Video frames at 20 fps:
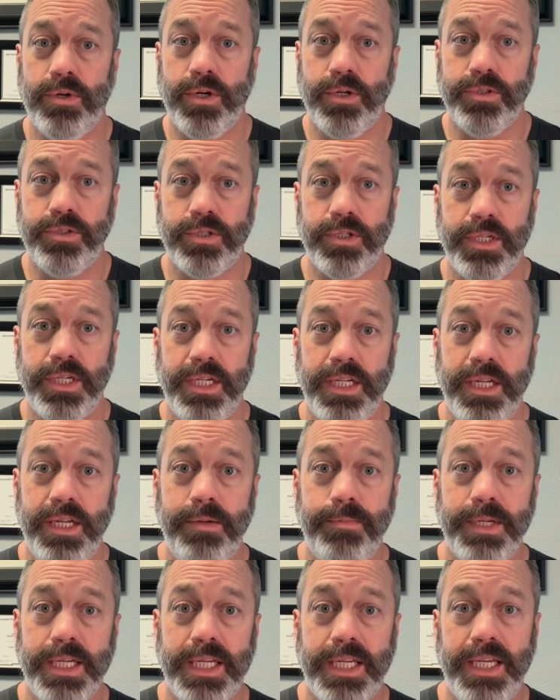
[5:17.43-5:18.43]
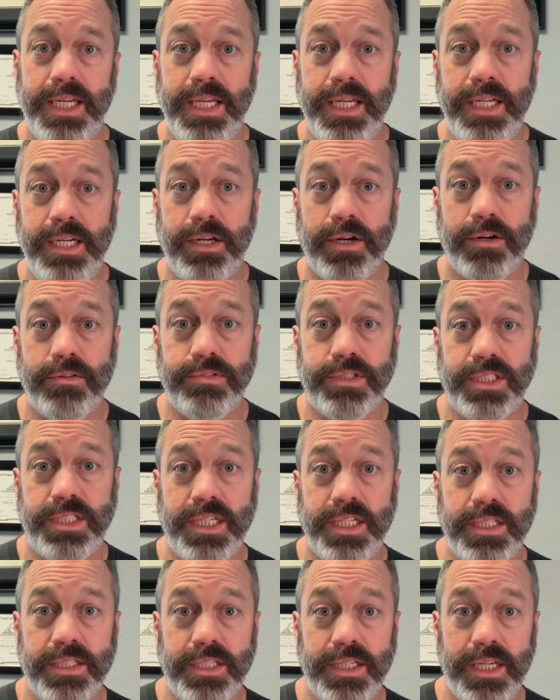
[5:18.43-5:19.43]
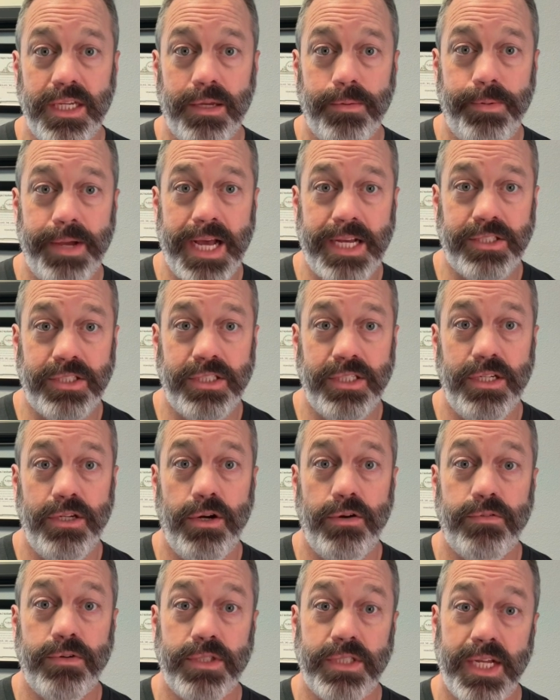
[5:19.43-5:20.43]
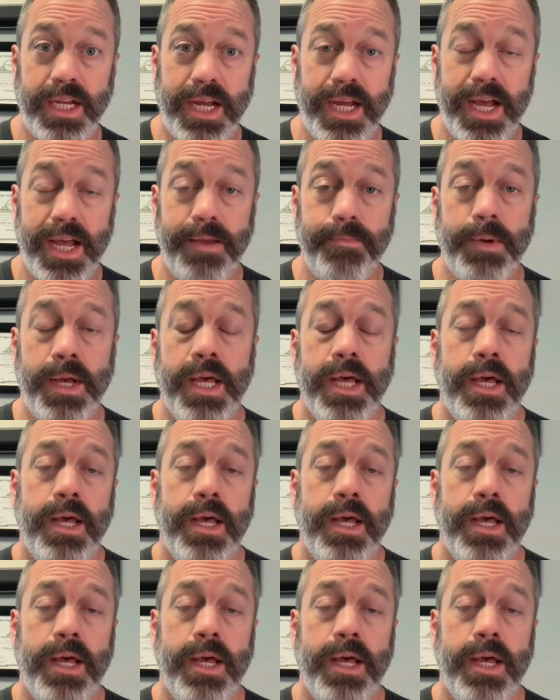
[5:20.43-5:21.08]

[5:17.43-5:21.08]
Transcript: alter and inhibit key nerve signaling capacity over time